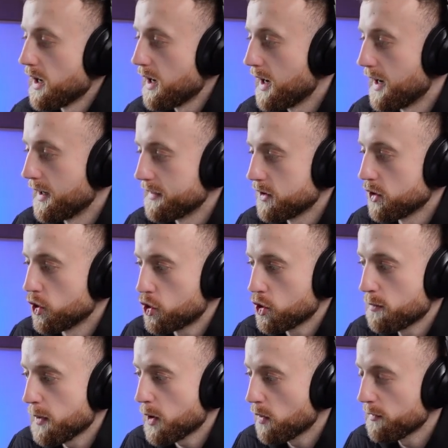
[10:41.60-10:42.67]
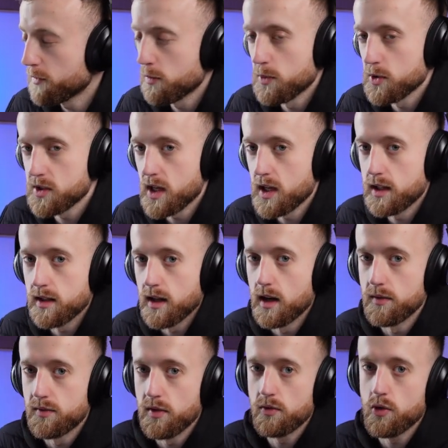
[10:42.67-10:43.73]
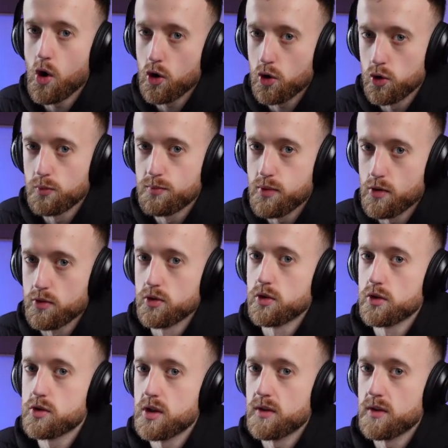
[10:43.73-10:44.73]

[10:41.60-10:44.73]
And you should be comfortable saying that if you've got a good product.